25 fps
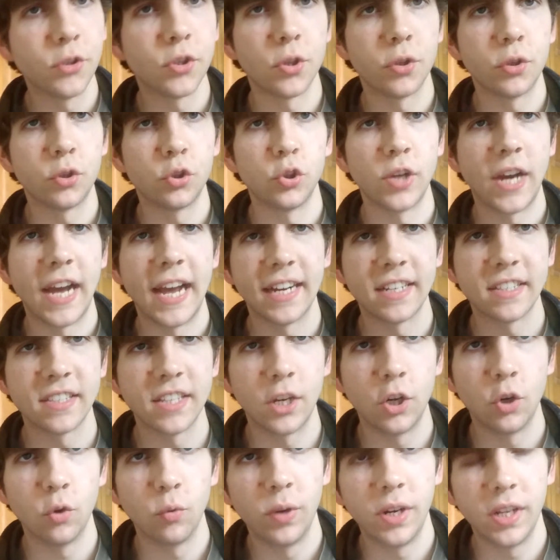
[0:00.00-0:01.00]
are the tracks that
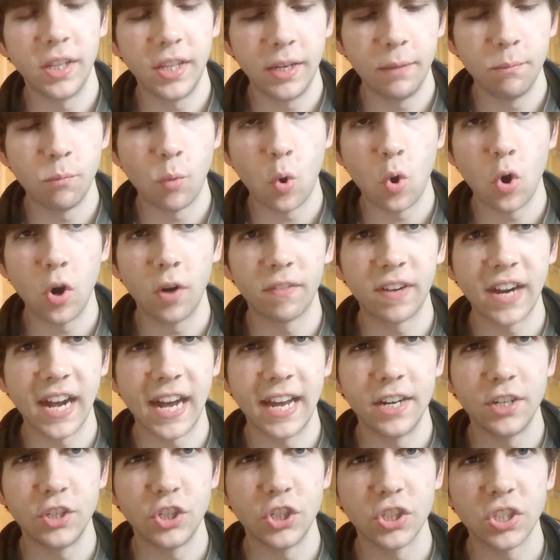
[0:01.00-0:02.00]
are really more
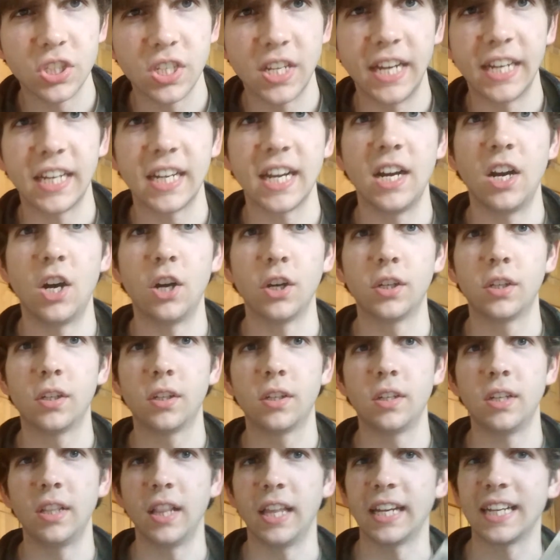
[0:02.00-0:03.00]
kind of just like
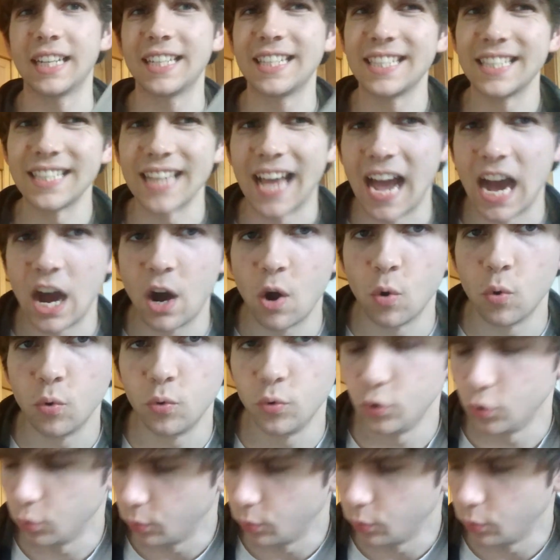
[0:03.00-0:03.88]
sound